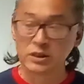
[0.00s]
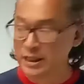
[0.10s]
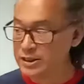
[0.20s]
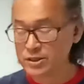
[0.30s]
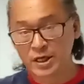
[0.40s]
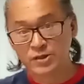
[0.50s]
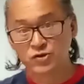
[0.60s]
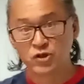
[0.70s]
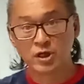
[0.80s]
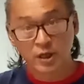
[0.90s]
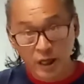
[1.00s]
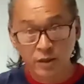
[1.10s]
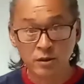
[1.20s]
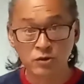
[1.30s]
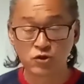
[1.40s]
It stays here
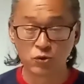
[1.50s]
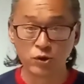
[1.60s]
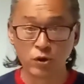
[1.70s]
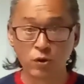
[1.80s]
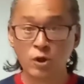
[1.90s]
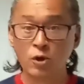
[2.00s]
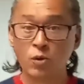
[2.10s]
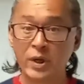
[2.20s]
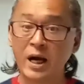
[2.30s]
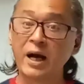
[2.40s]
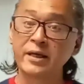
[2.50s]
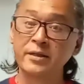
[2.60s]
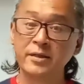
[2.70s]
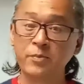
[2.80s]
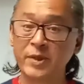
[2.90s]
in the studio where I
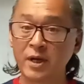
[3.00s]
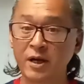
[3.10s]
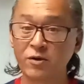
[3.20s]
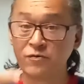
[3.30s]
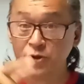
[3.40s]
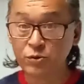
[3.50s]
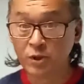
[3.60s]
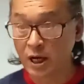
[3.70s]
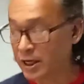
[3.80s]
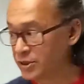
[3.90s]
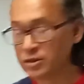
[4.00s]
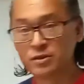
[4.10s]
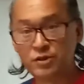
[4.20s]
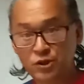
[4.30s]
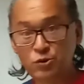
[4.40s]
can keep an eye of you guys
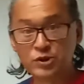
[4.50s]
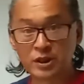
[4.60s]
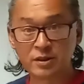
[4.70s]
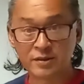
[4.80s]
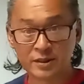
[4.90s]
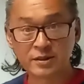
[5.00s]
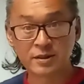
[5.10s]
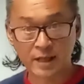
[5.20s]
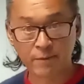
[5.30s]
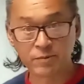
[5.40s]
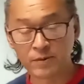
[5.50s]
using this lamp.